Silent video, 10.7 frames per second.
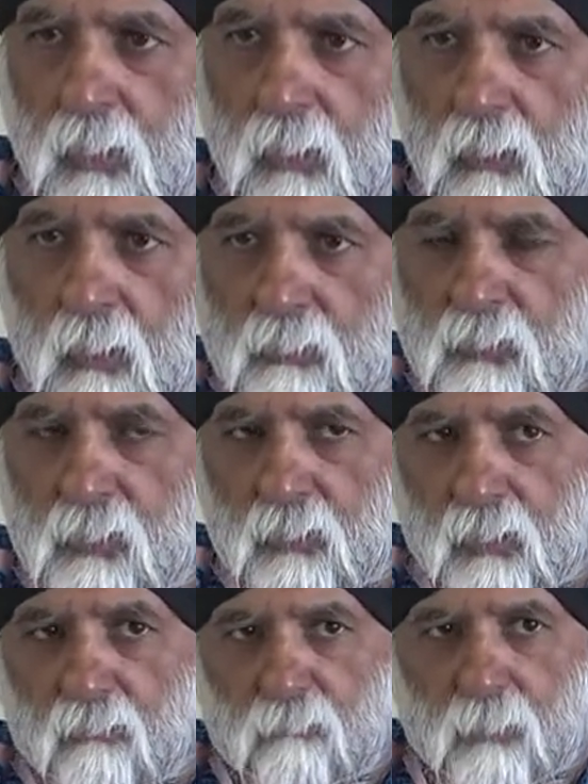I think the
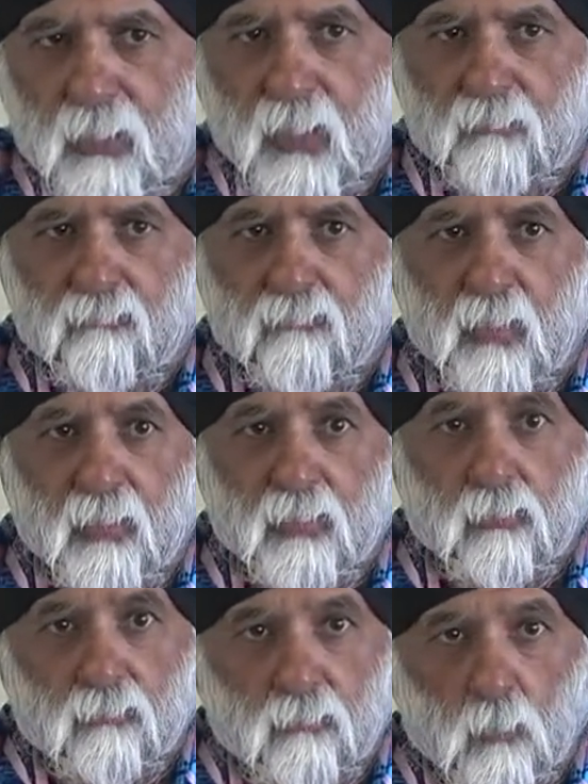government had very
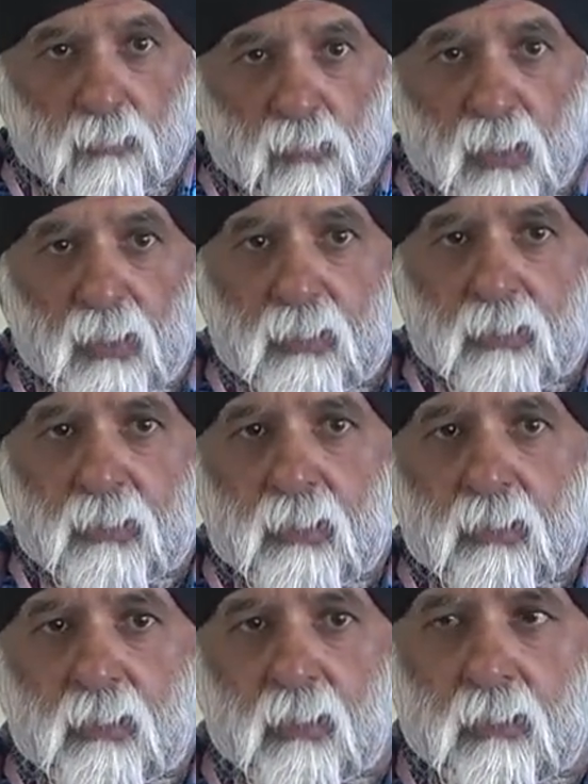good foresight
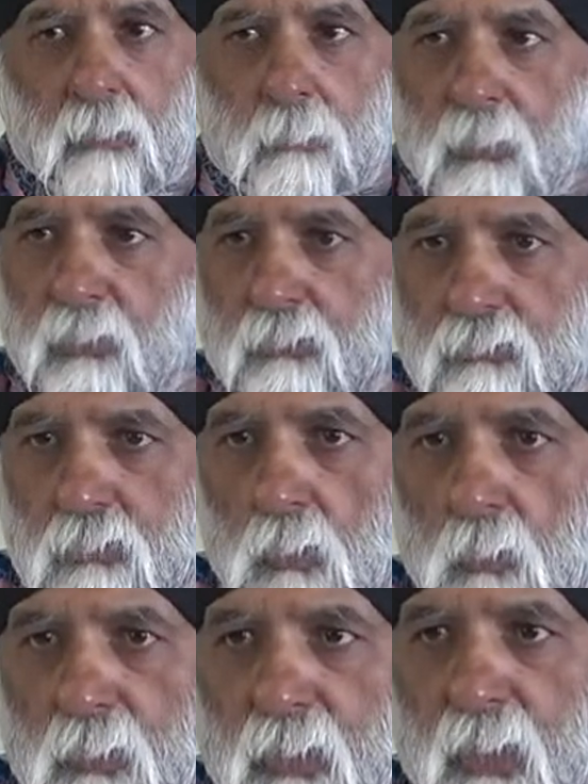a couple of years
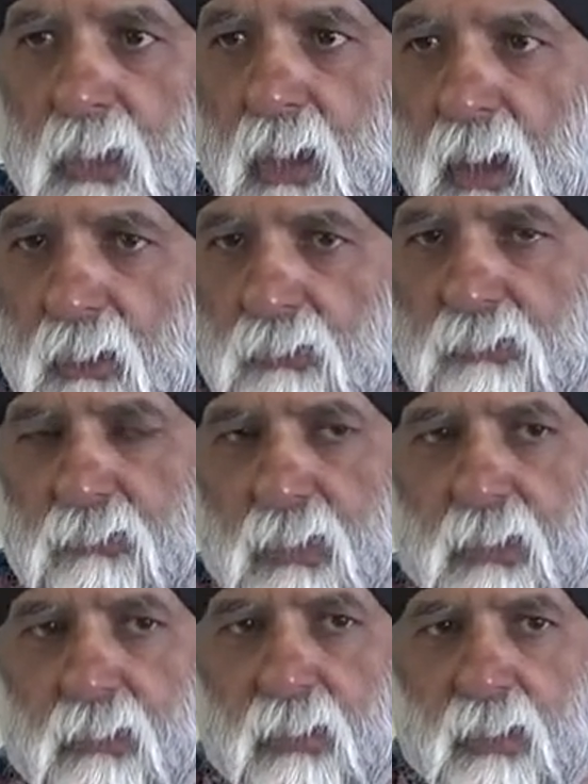ago when they asked
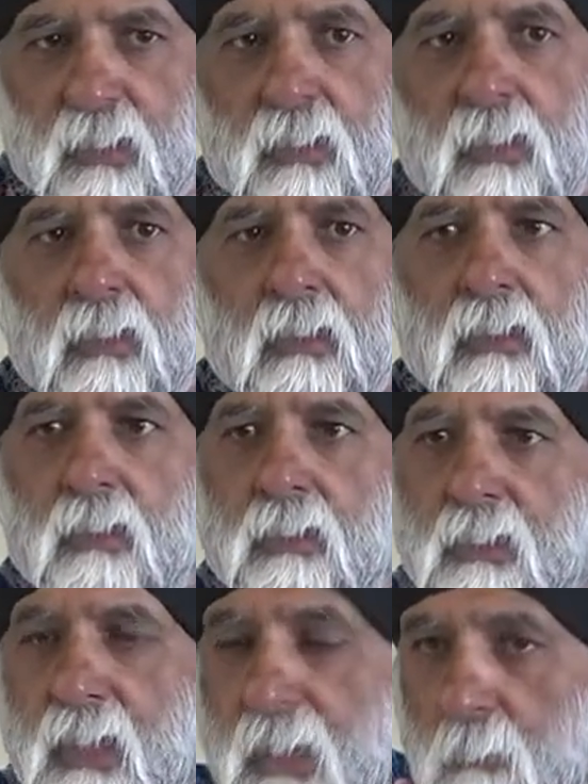that the
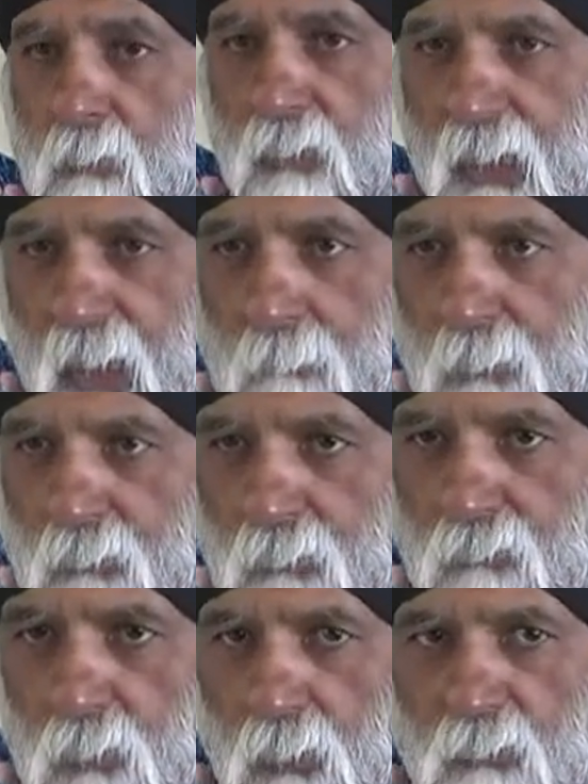name of the campus
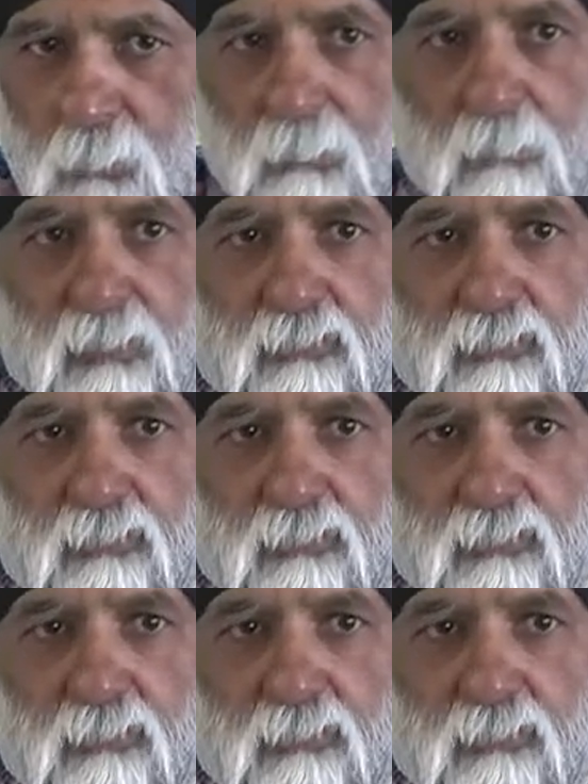of USP be